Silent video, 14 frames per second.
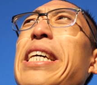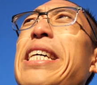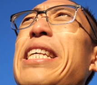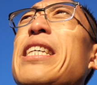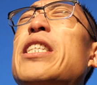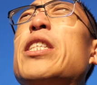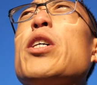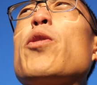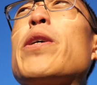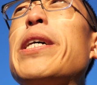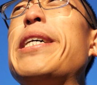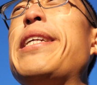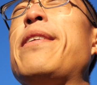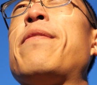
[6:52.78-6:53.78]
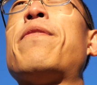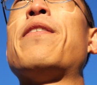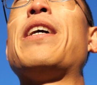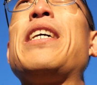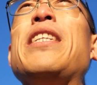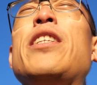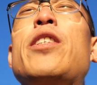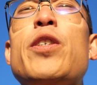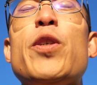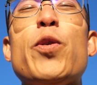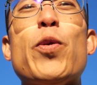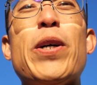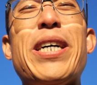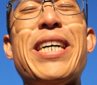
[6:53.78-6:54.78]
it is so good and fun
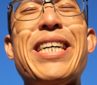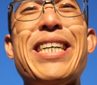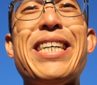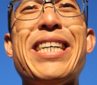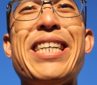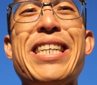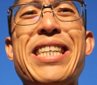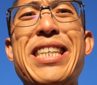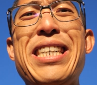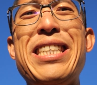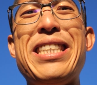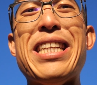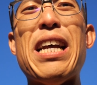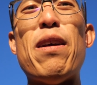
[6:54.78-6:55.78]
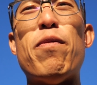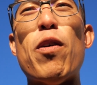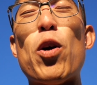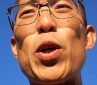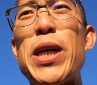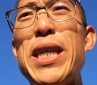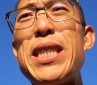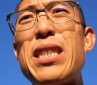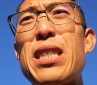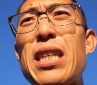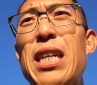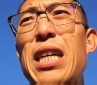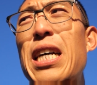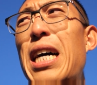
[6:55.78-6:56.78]
to stay
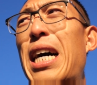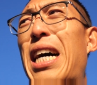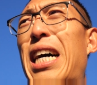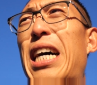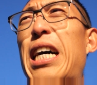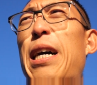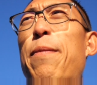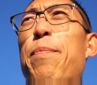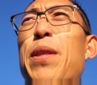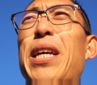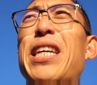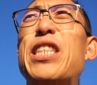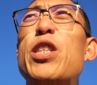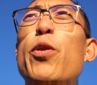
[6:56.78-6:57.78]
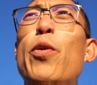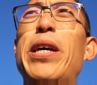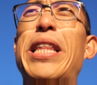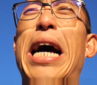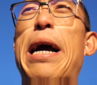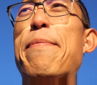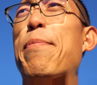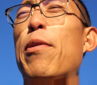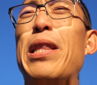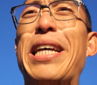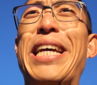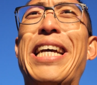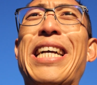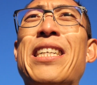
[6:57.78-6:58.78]
focused. The issue with
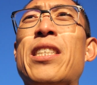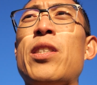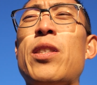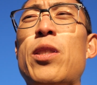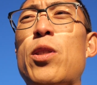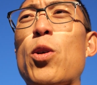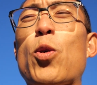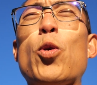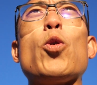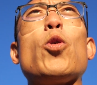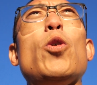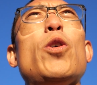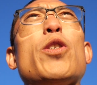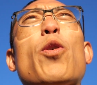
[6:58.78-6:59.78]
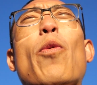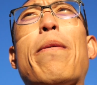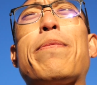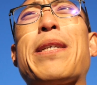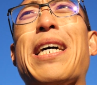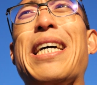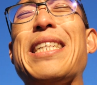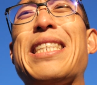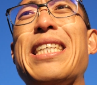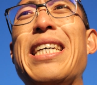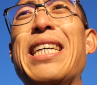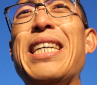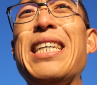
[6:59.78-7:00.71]
hyperlinks, the Googles, the websites,